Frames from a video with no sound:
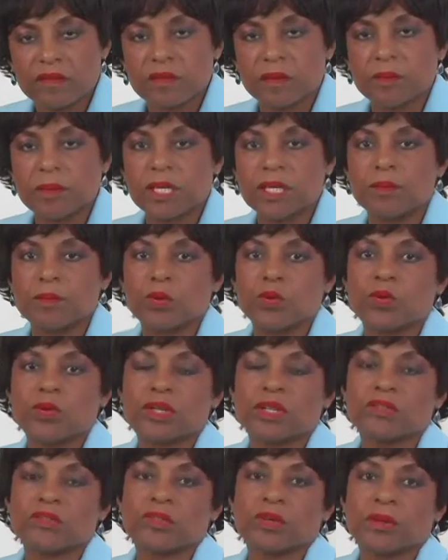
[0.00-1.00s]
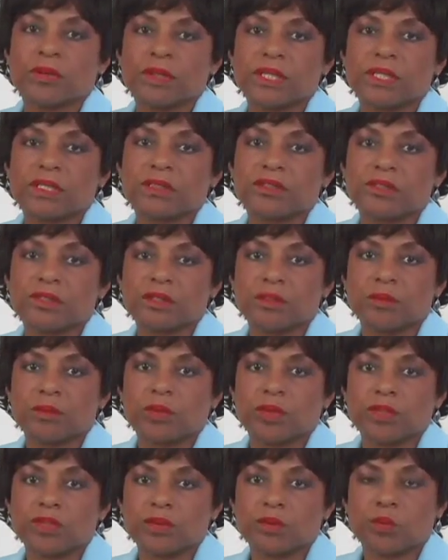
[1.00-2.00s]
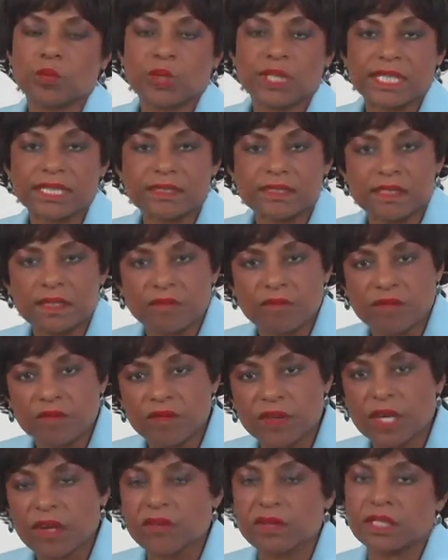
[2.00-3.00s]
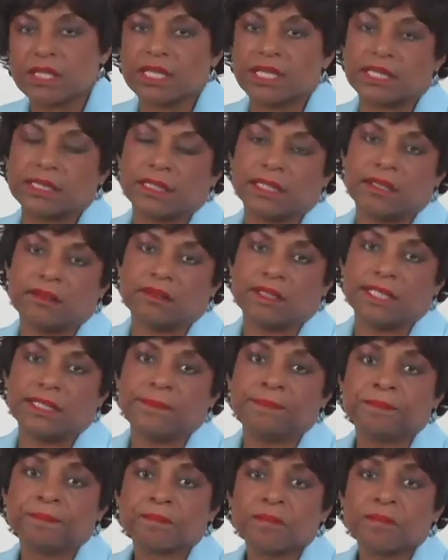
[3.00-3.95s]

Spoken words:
of the people who contributed to the book, we can see very clearly